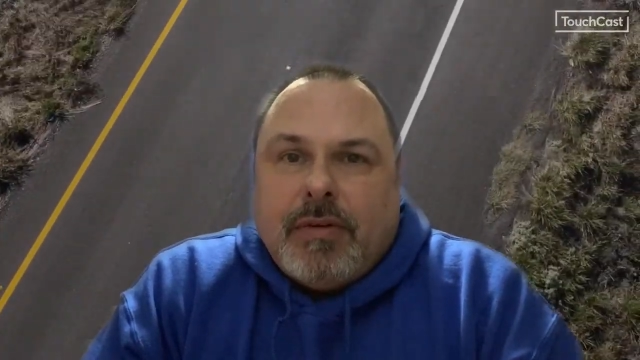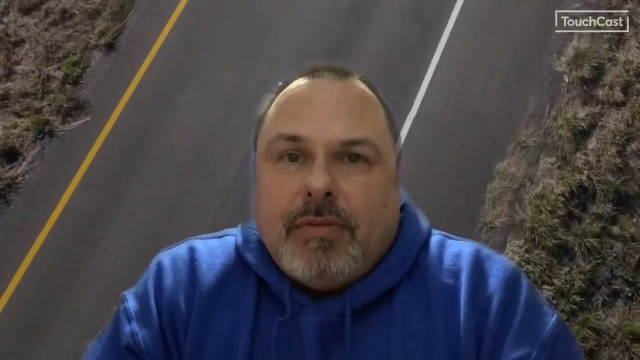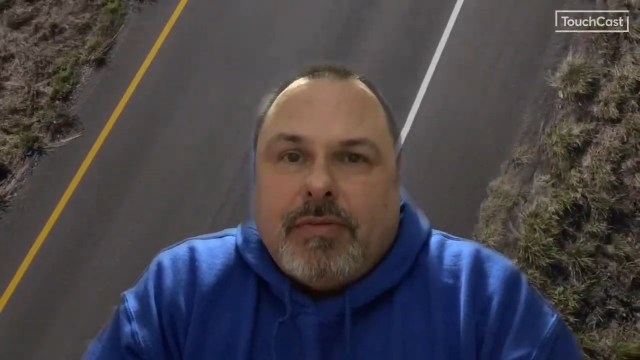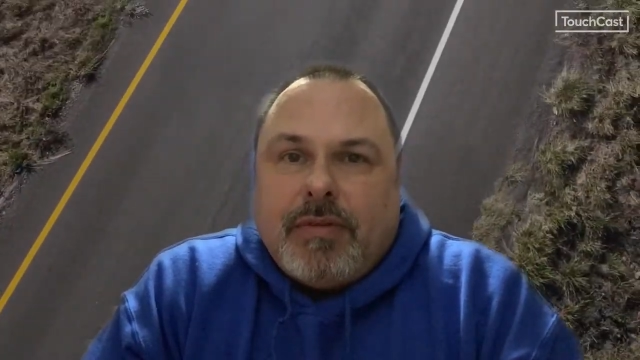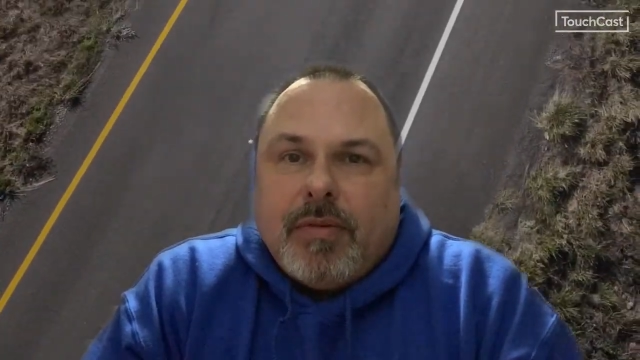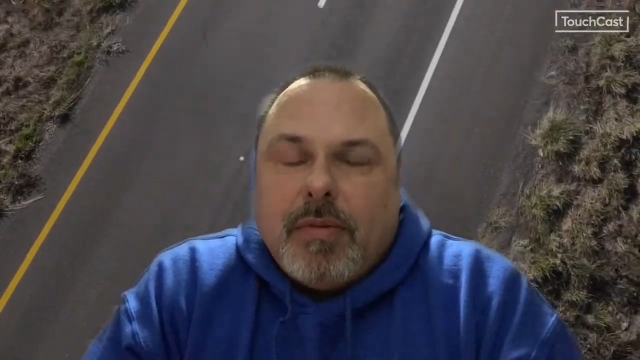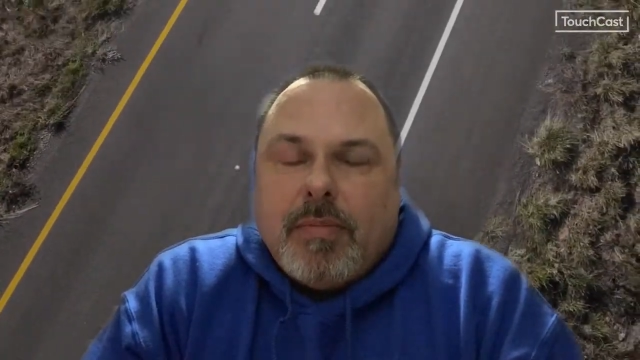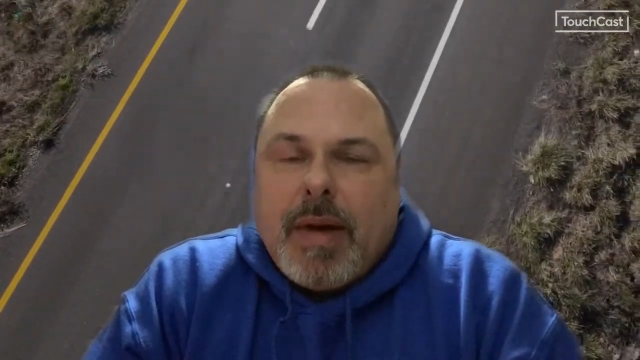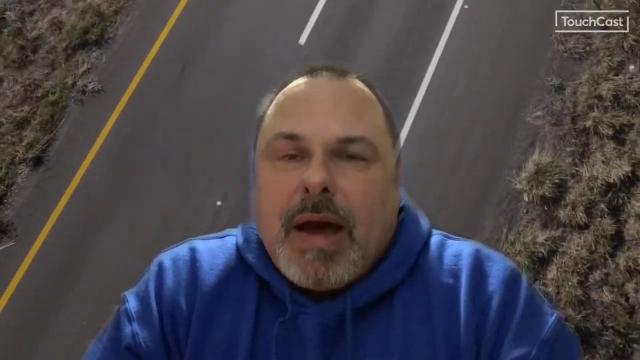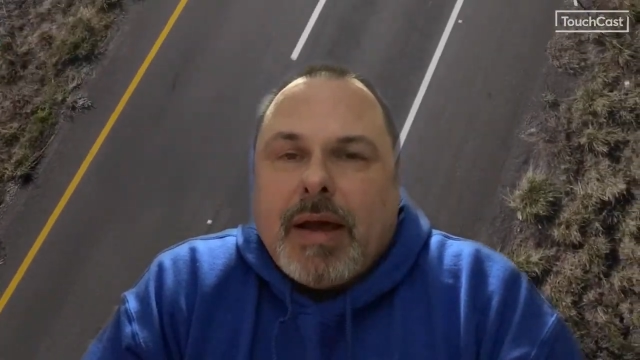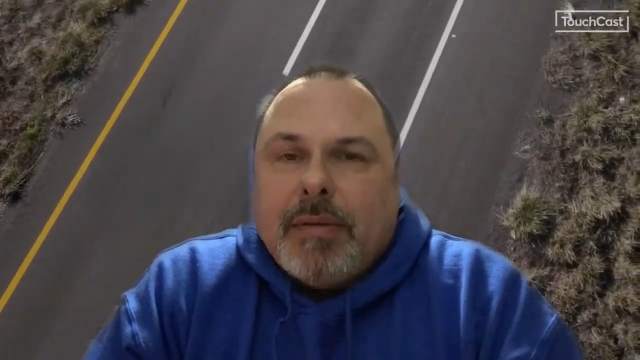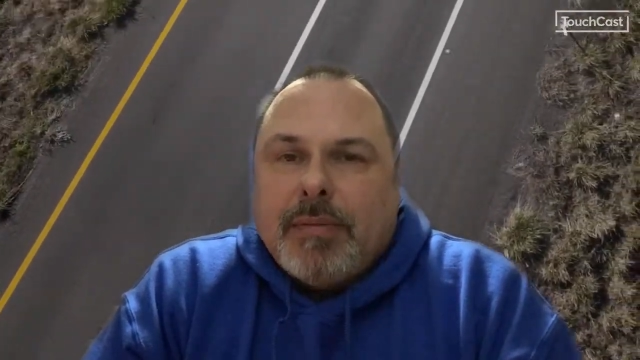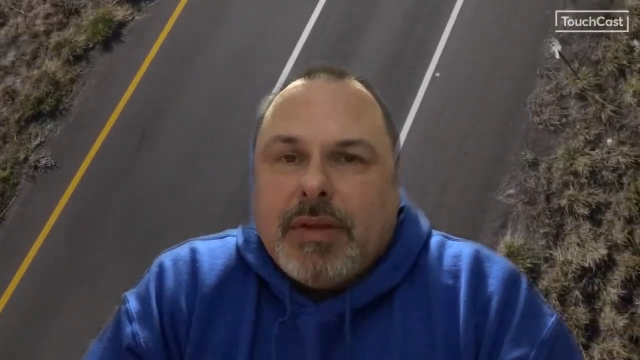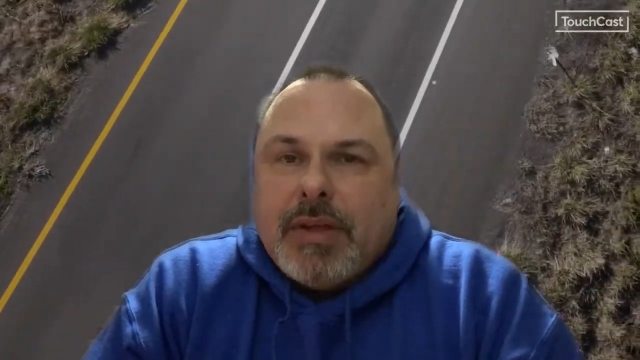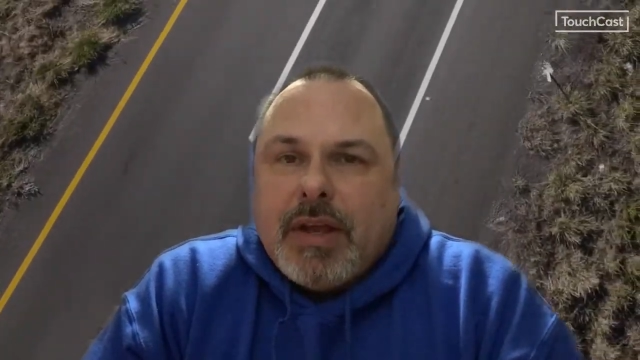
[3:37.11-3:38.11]
from the
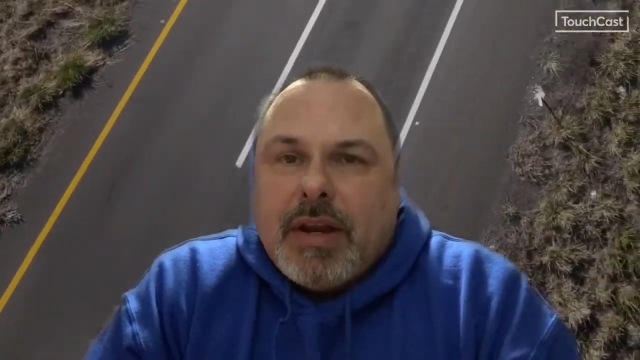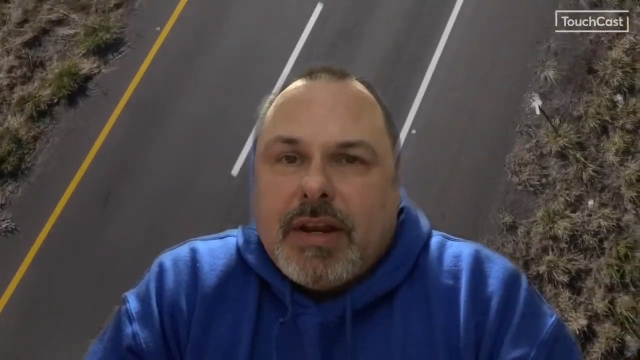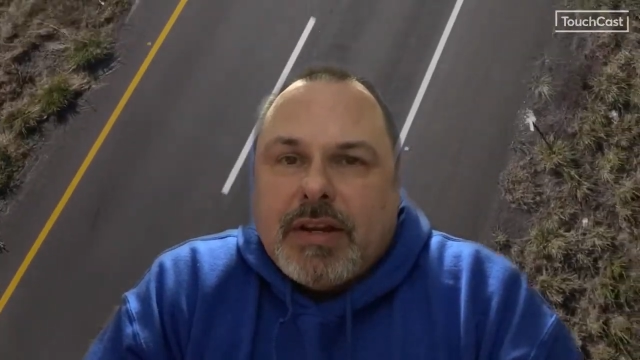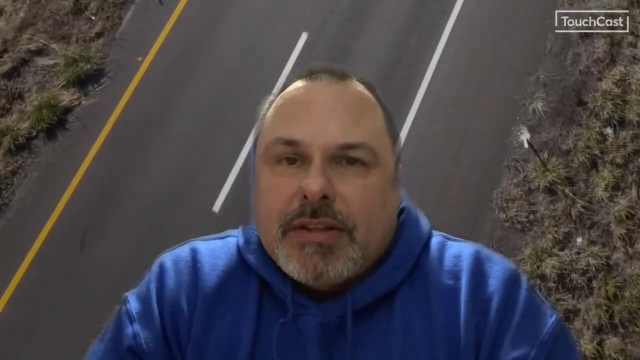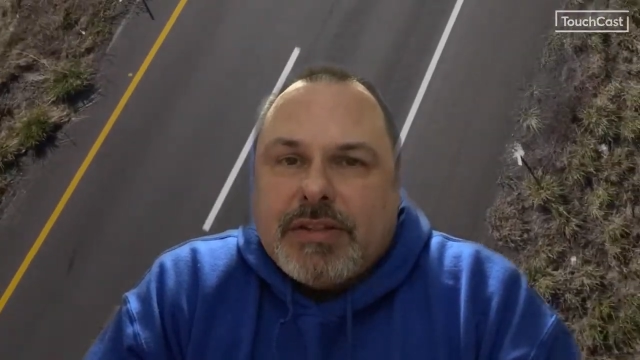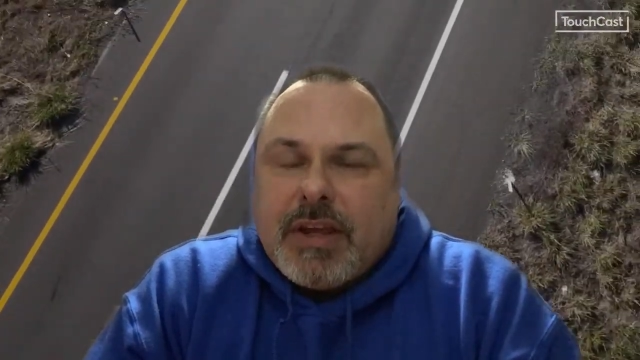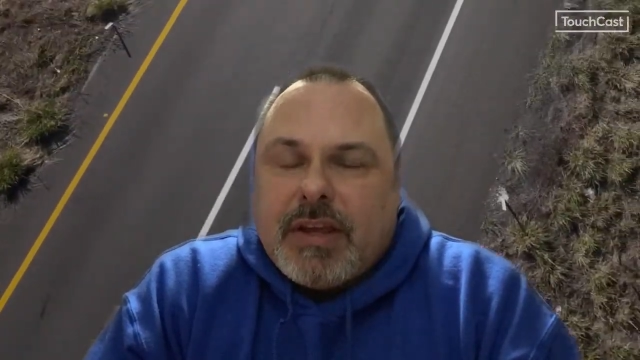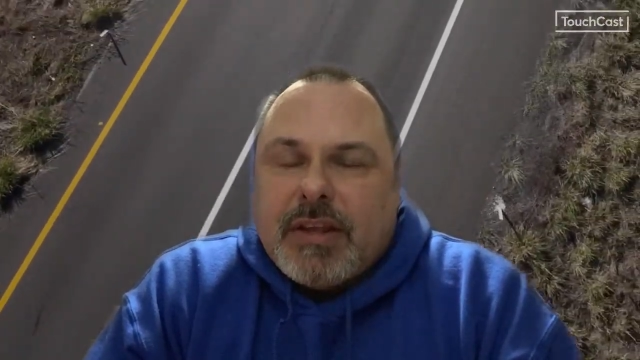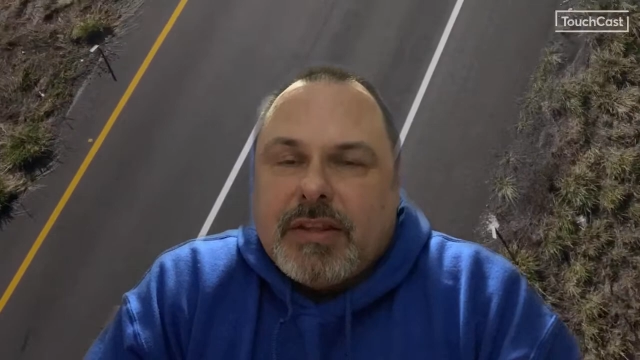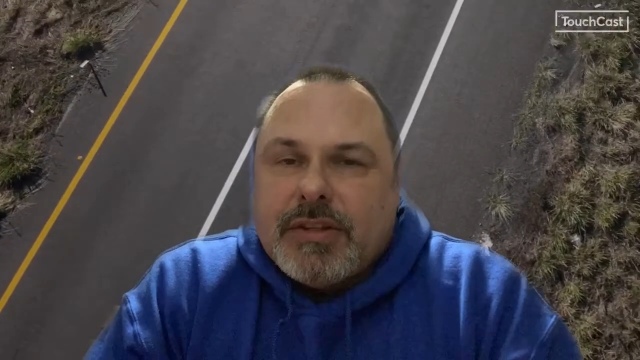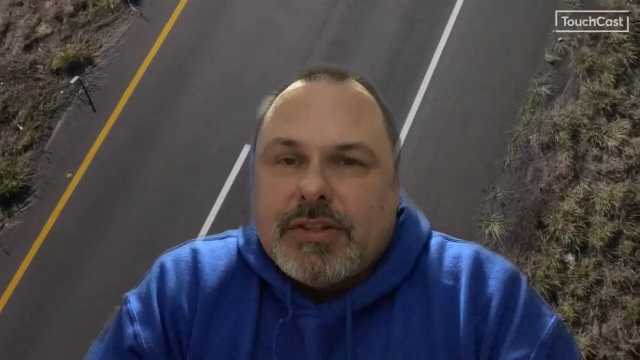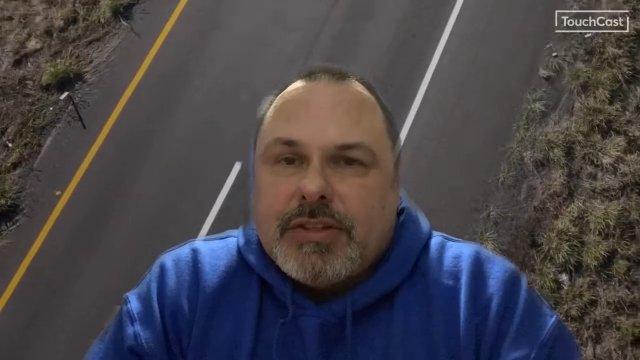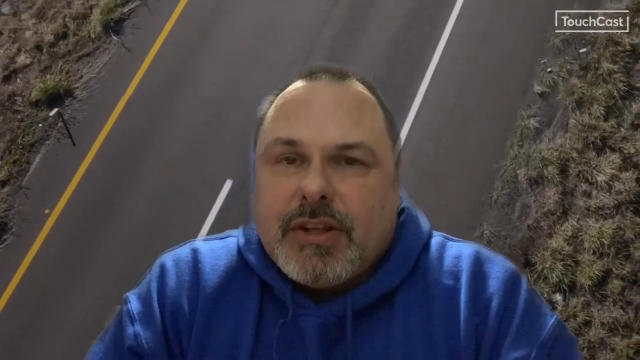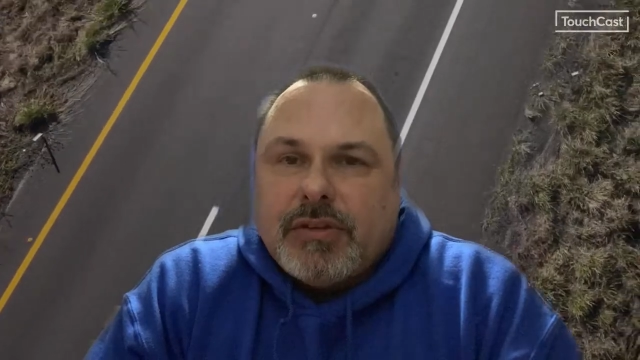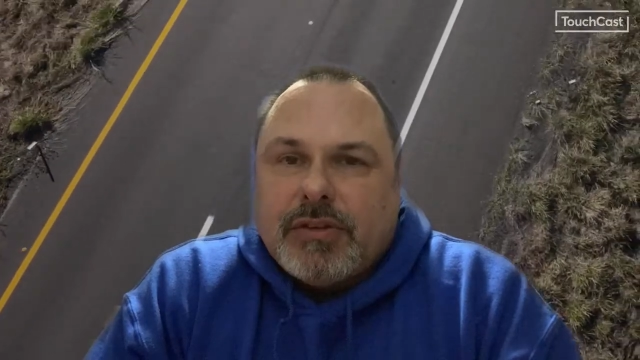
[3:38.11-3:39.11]
bottom to get any sand
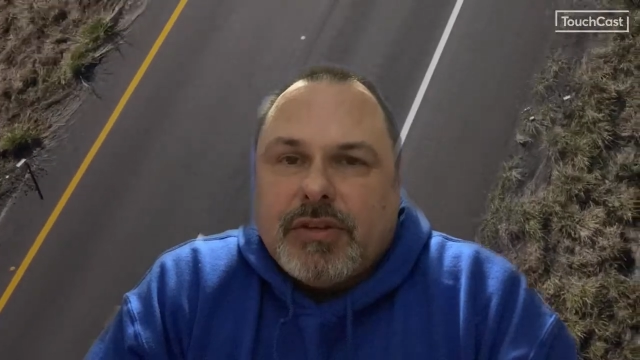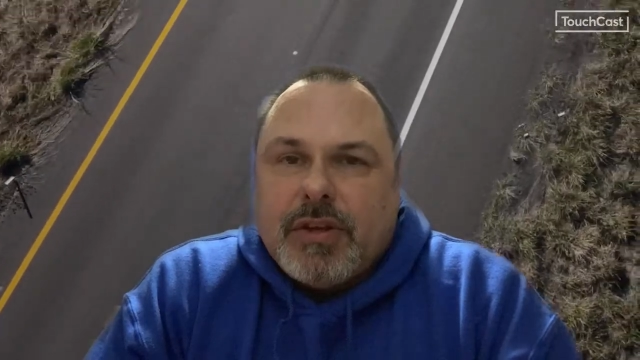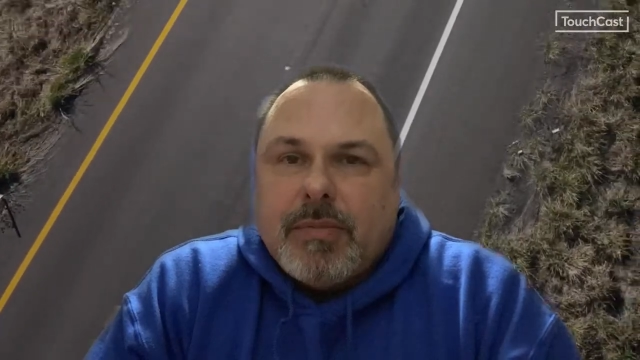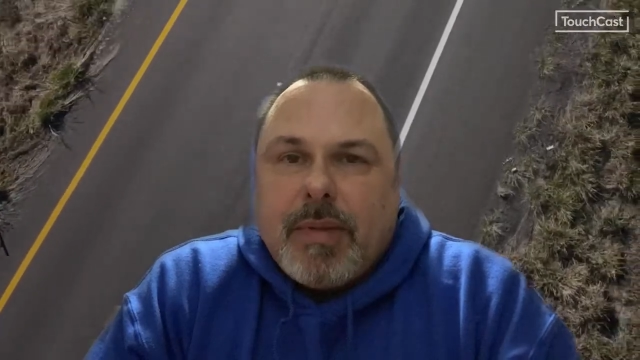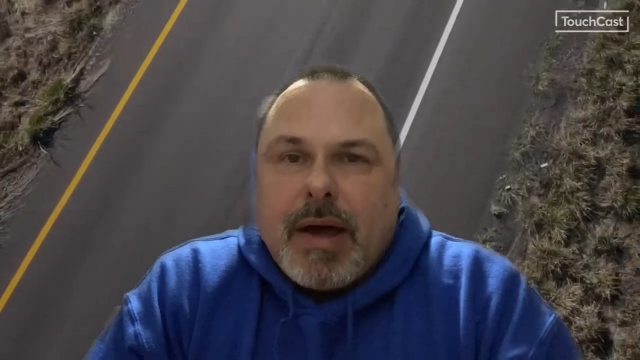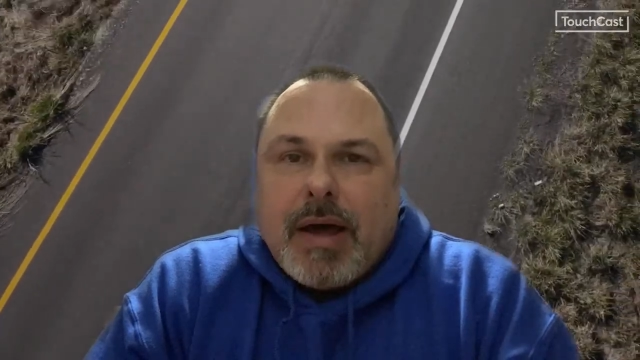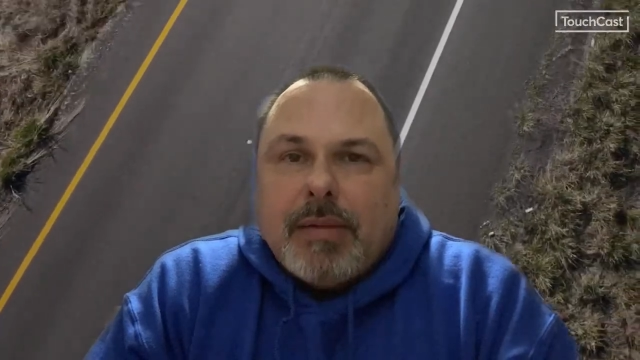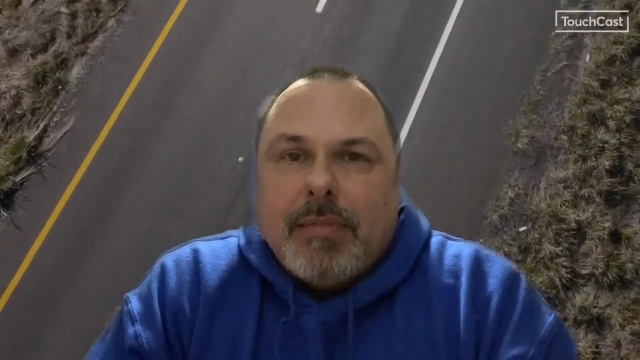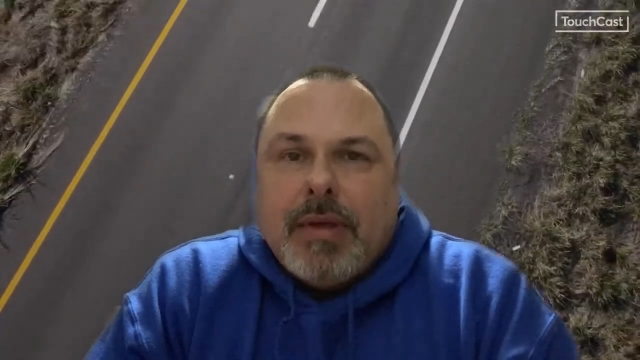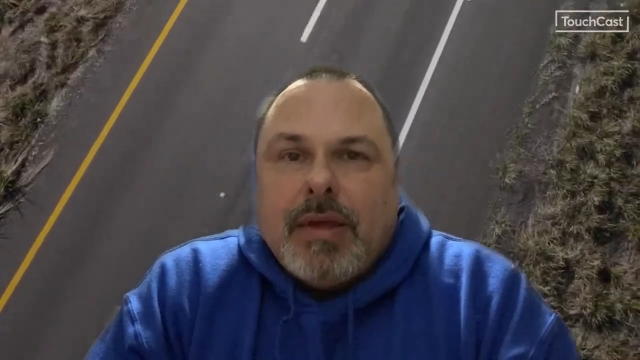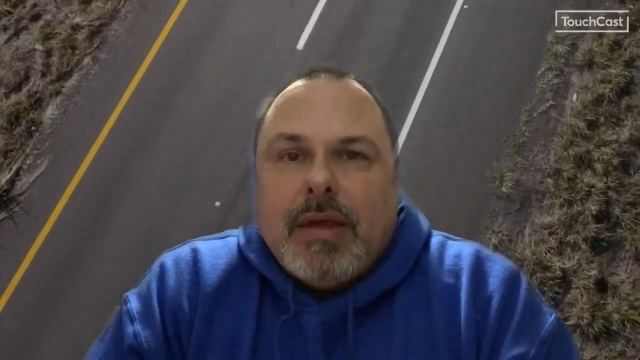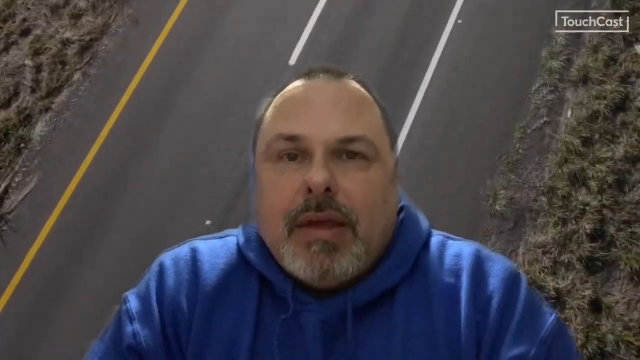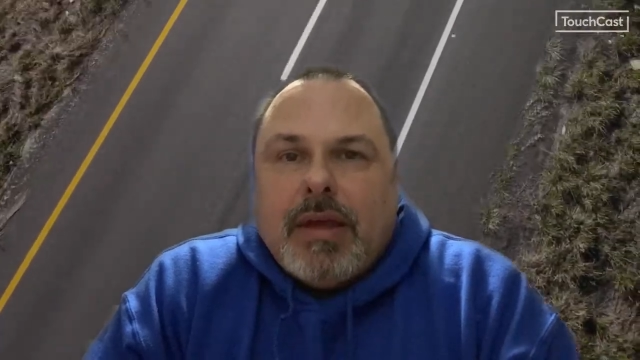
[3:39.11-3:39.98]
that's settled to the bottom,